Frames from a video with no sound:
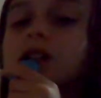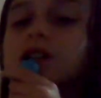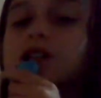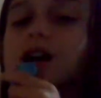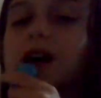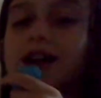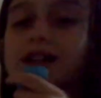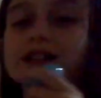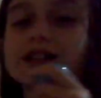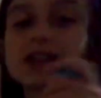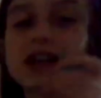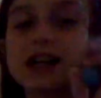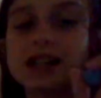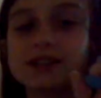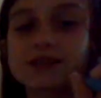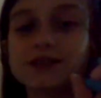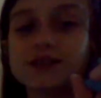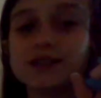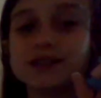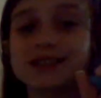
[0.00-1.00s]
Sorry, the
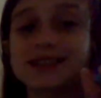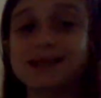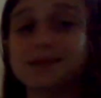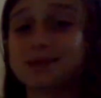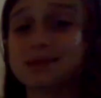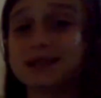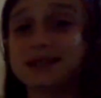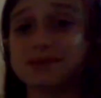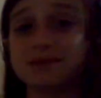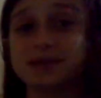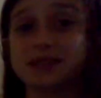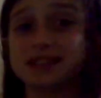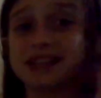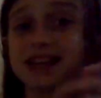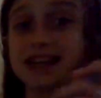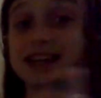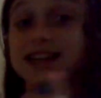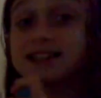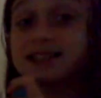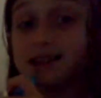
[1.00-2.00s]
last few clips is me
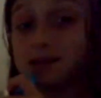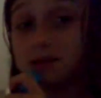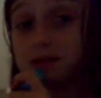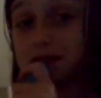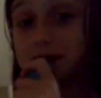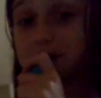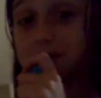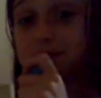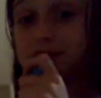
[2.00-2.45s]
taking thumbnail